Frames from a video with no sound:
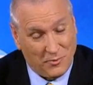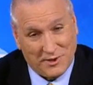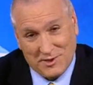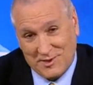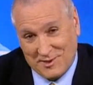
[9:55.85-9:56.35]

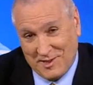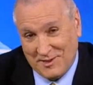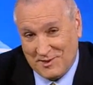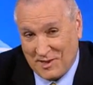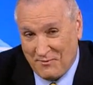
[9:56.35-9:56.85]
which is
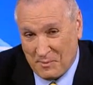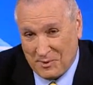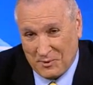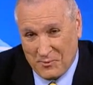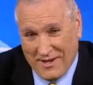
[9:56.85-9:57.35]

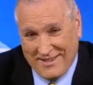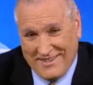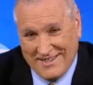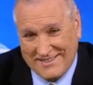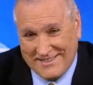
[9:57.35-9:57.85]
conceivable the way
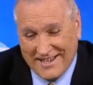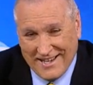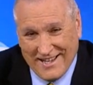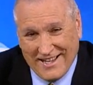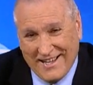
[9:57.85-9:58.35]
this
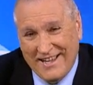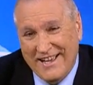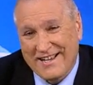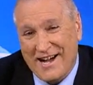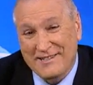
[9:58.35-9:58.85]

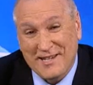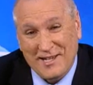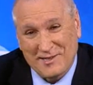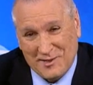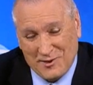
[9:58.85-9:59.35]

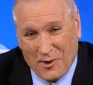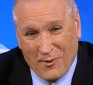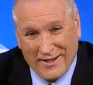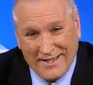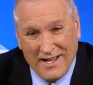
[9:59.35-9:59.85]
contest is
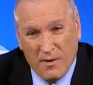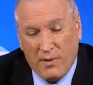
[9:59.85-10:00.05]
going.